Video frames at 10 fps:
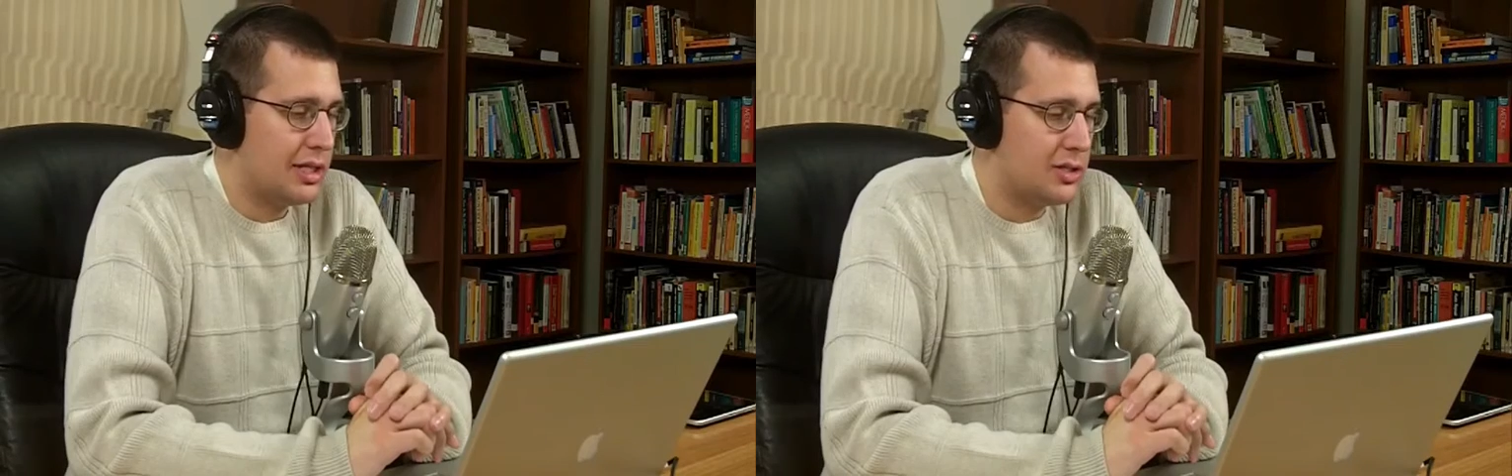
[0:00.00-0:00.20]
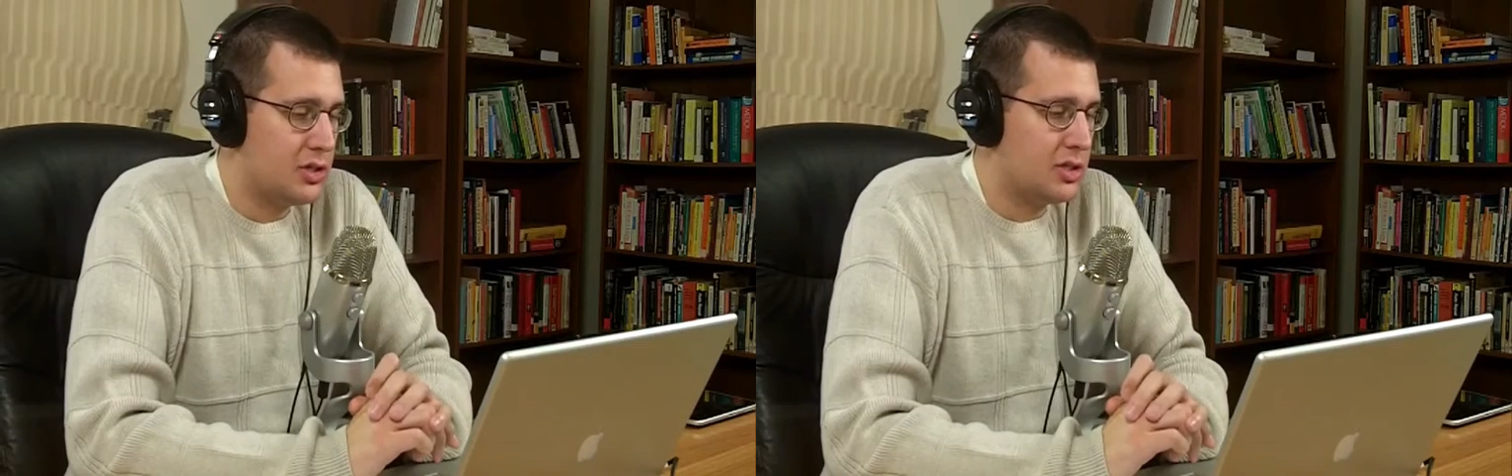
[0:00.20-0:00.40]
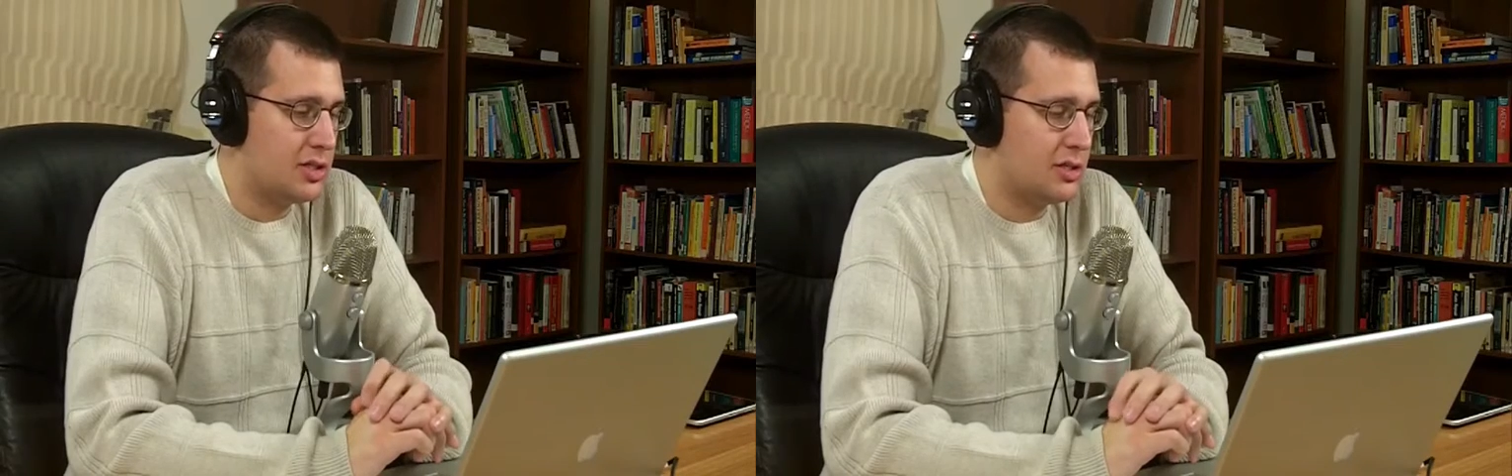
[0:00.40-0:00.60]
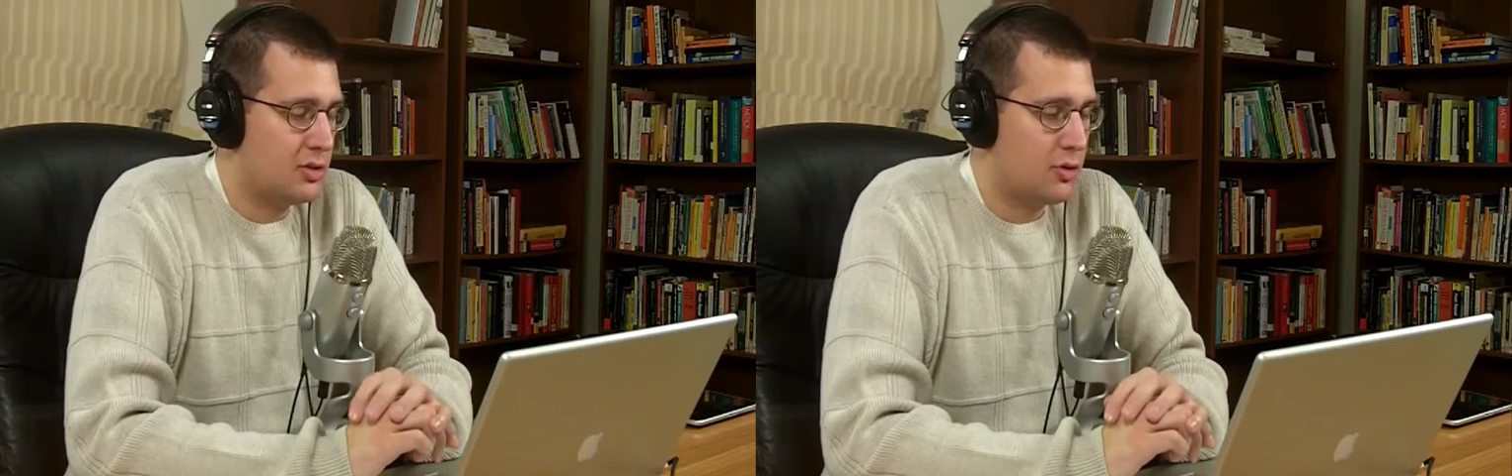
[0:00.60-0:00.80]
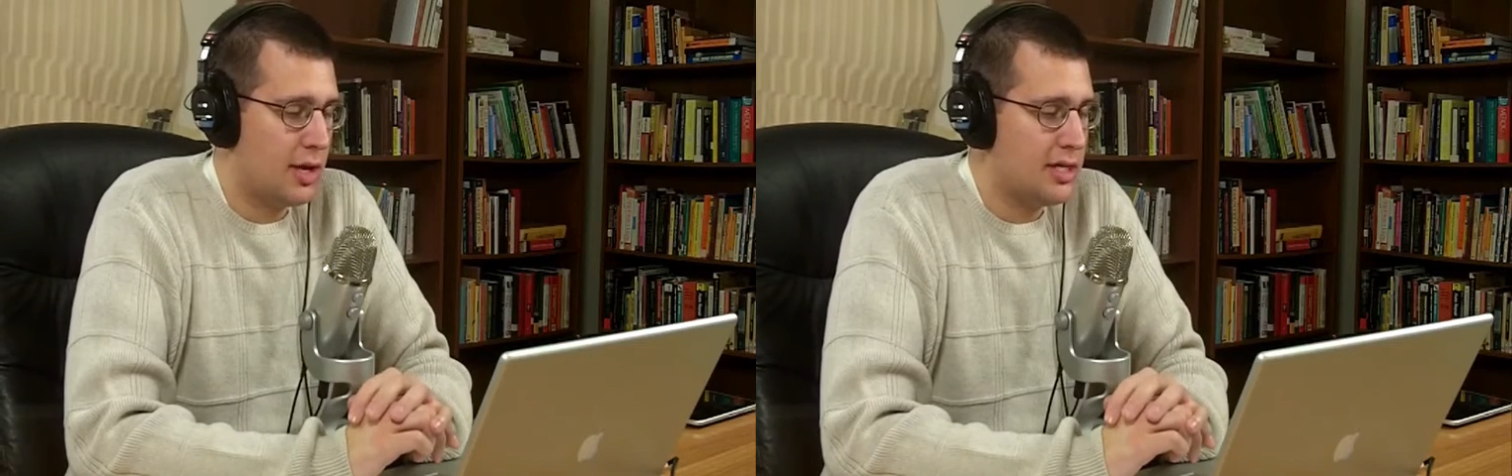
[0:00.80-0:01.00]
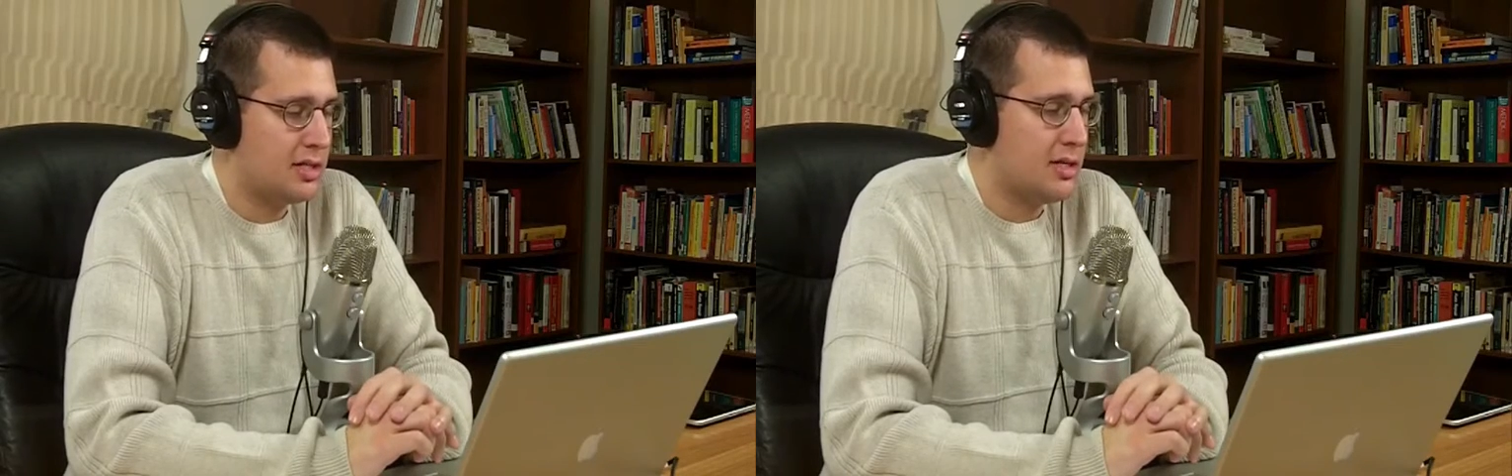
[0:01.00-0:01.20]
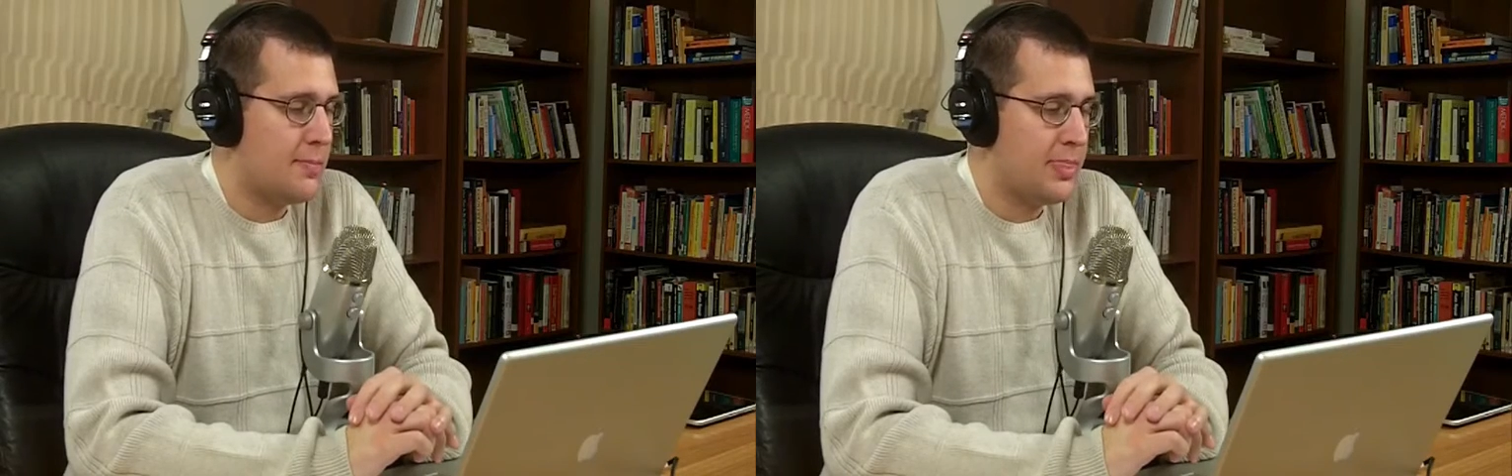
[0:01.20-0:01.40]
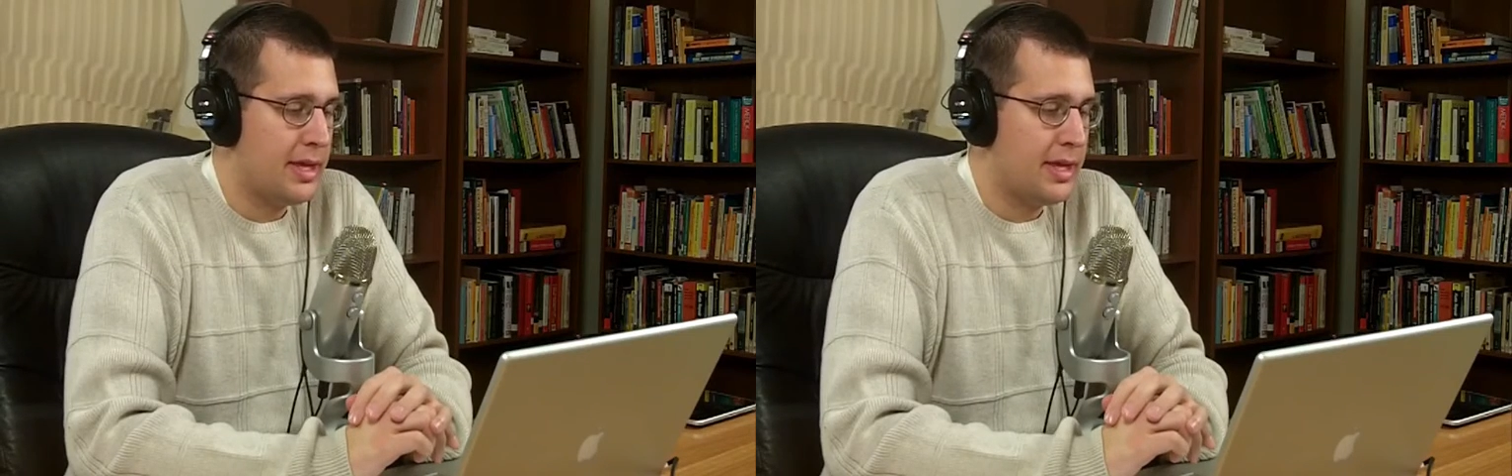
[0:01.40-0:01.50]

that's just crazy